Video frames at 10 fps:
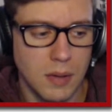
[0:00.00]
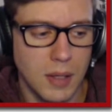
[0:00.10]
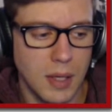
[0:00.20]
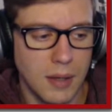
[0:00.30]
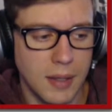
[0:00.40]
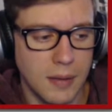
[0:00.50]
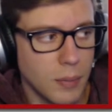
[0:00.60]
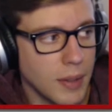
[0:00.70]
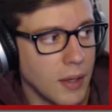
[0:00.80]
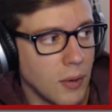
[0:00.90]
Alright, there
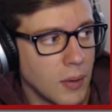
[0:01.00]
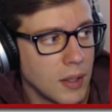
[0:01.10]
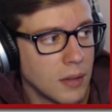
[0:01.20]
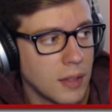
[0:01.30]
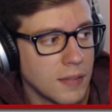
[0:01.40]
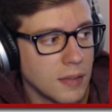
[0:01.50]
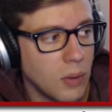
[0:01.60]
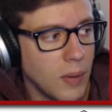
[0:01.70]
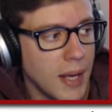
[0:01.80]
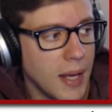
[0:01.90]
we go. Let's go
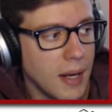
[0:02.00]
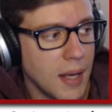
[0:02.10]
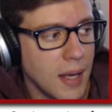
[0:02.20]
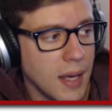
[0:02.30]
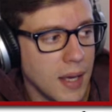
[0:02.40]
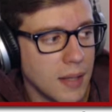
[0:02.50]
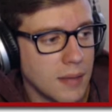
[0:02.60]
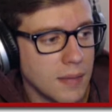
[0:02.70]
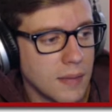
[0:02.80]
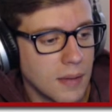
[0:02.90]
ahead
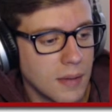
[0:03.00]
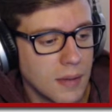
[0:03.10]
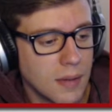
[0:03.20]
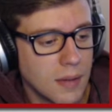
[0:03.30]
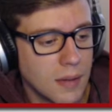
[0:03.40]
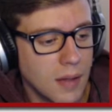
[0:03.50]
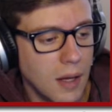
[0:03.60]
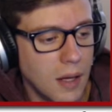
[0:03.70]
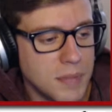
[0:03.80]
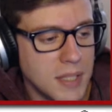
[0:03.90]
and
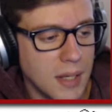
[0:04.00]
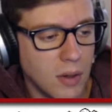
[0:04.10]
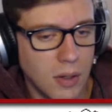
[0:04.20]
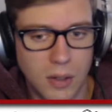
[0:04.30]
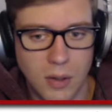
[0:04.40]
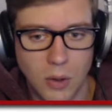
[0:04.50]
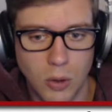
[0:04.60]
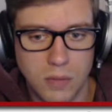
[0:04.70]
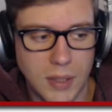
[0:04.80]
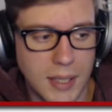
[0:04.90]
update our
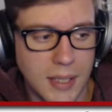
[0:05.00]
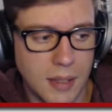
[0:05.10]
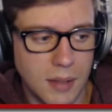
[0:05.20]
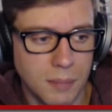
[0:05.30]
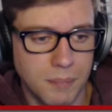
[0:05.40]
overlay here.